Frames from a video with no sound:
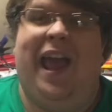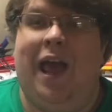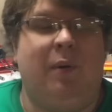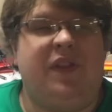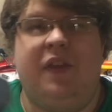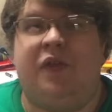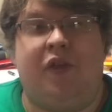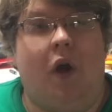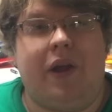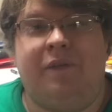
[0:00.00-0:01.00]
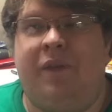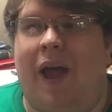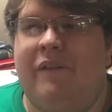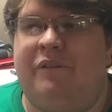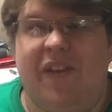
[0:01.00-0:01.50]
And within
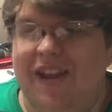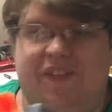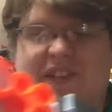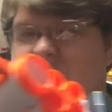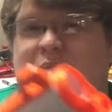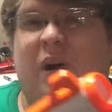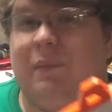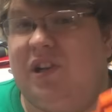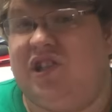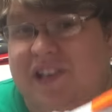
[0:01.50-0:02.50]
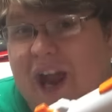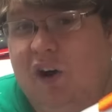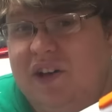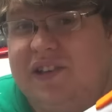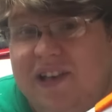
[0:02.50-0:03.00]
35 feet, this is pretty much
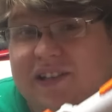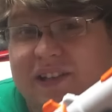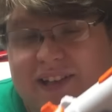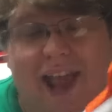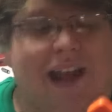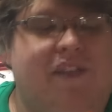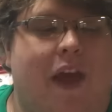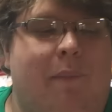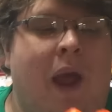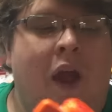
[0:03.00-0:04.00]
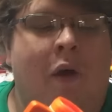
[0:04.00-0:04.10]
guaranteed to tag them.